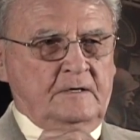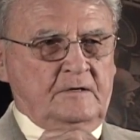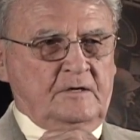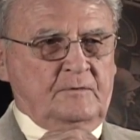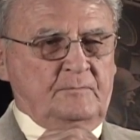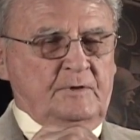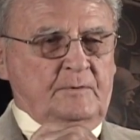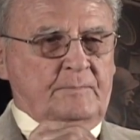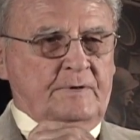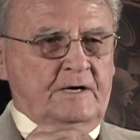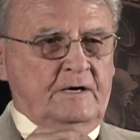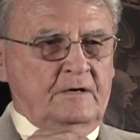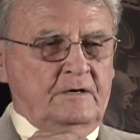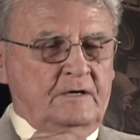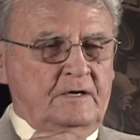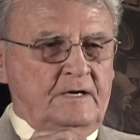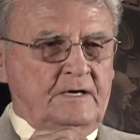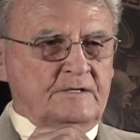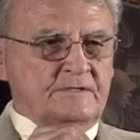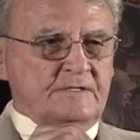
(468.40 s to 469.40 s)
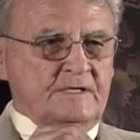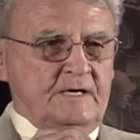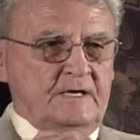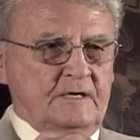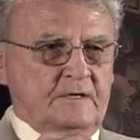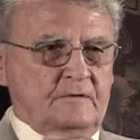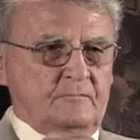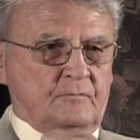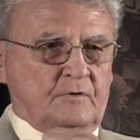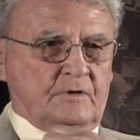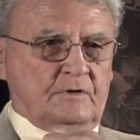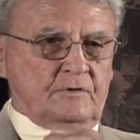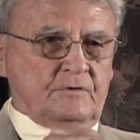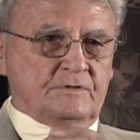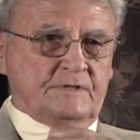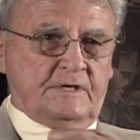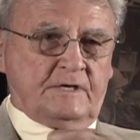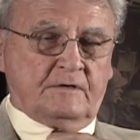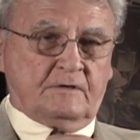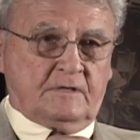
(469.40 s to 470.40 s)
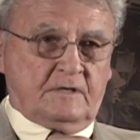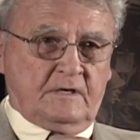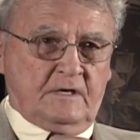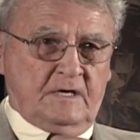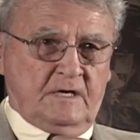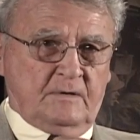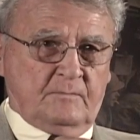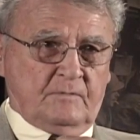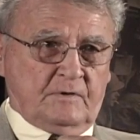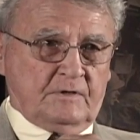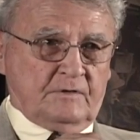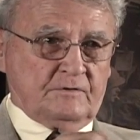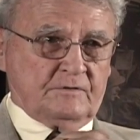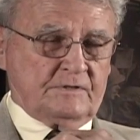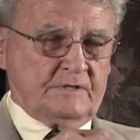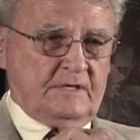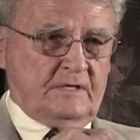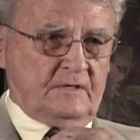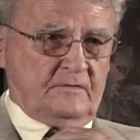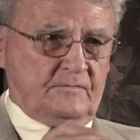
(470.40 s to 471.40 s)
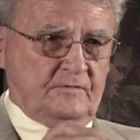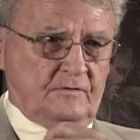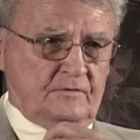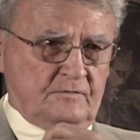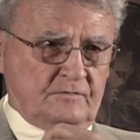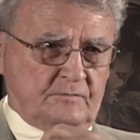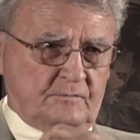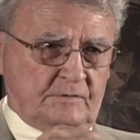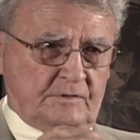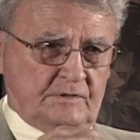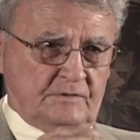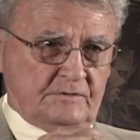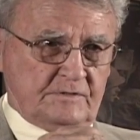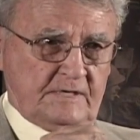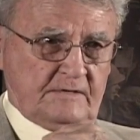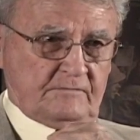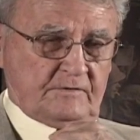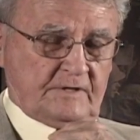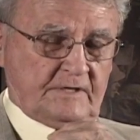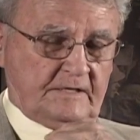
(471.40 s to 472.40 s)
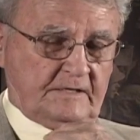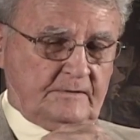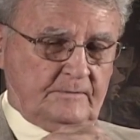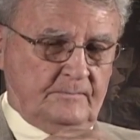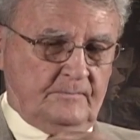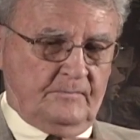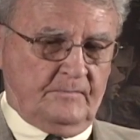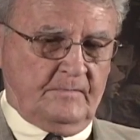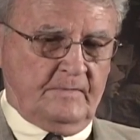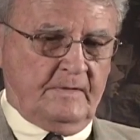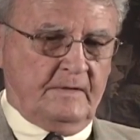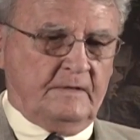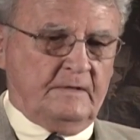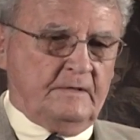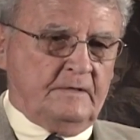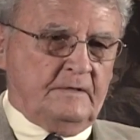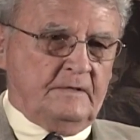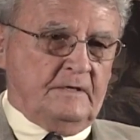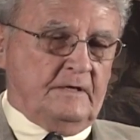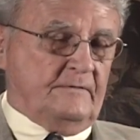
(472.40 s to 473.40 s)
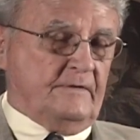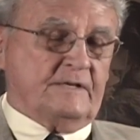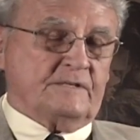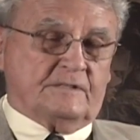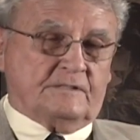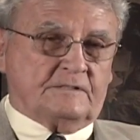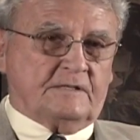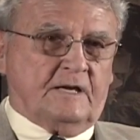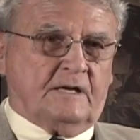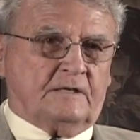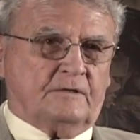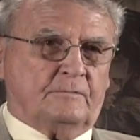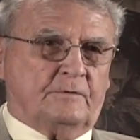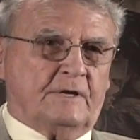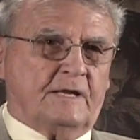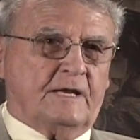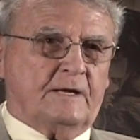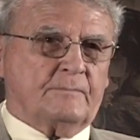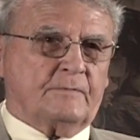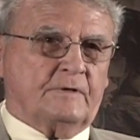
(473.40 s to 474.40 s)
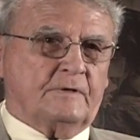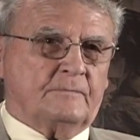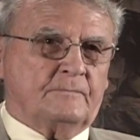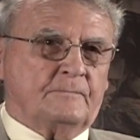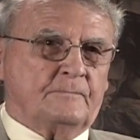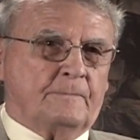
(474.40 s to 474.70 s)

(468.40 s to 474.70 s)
There'll be power lines down, we'll lose the intercom, we'll lose telephones, we'll lose everything. And that's exactly what happened.